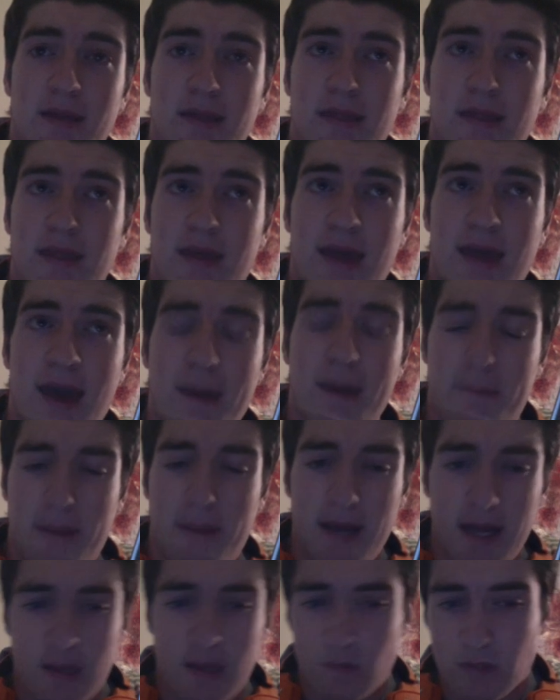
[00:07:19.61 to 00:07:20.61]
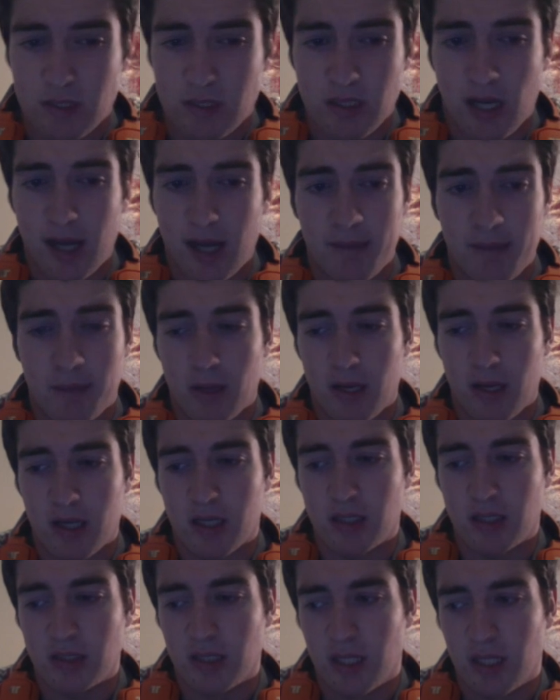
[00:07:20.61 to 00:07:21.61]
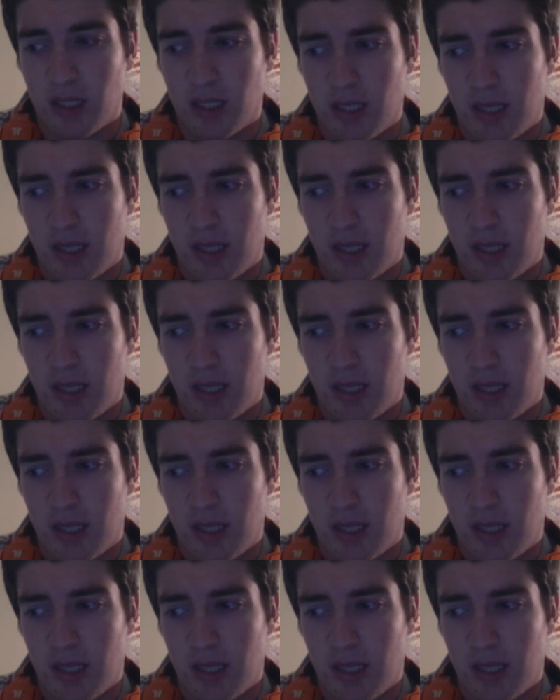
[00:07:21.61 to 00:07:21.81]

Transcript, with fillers: the campaign was diabolical.